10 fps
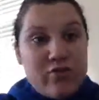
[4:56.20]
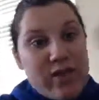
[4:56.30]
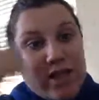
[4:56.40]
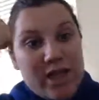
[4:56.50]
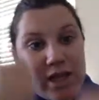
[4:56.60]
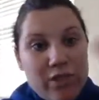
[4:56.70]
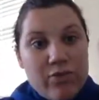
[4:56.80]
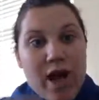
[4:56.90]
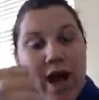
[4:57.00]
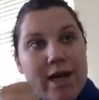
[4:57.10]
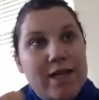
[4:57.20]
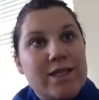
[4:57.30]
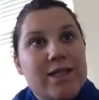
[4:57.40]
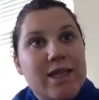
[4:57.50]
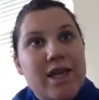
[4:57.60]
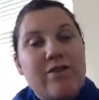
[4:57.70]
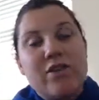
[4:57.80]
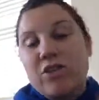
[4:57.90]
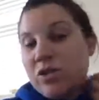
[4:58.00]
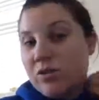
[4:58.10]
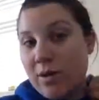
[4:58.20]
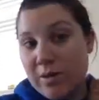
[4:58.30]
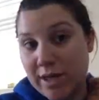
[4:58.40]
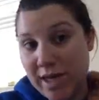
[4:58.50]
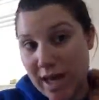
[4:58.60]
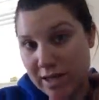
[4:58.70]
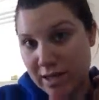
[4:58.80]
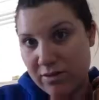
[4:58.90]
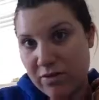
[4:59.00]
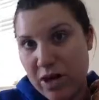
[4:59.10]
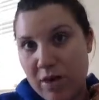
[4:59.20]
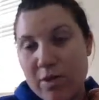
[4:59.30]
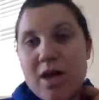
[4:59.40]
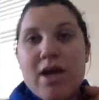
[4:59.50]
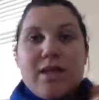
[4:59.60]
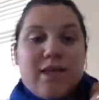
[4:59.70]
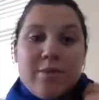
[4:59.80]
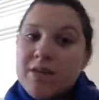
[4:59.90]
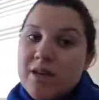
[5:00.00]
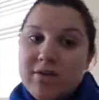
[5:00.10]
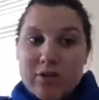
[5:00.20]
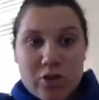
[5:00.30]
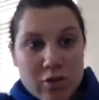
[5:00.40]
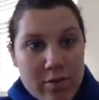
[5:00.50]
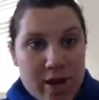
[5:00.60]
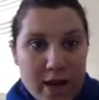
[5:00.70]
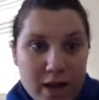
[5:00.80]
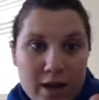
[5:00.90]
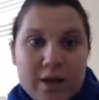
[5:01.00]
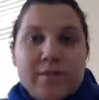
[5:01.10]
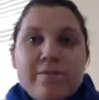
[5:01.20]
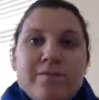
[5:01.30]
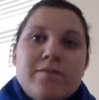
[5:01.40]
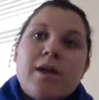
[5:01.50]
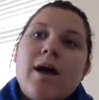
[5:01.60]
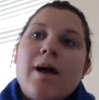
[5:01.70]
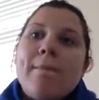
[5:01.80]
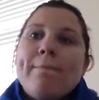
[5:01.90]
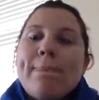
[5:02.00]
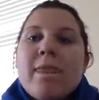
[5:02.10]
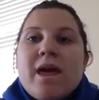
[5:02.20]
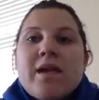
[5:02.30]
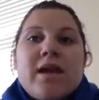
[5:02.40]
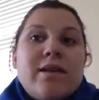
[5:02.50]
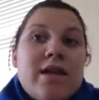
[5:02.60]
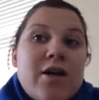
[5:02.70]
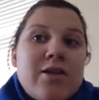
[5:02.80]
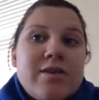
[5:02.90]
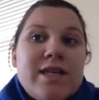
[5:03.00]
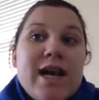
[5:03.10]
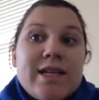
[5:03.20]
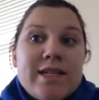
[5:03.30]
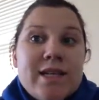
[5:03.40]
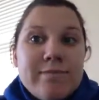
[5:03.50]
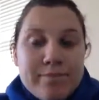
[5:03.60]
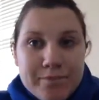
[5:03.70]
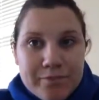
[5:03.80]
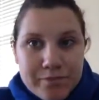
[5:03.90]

physically run and see if the students will be able to guess the verb. Same thing for swimming, and allow them to guess it,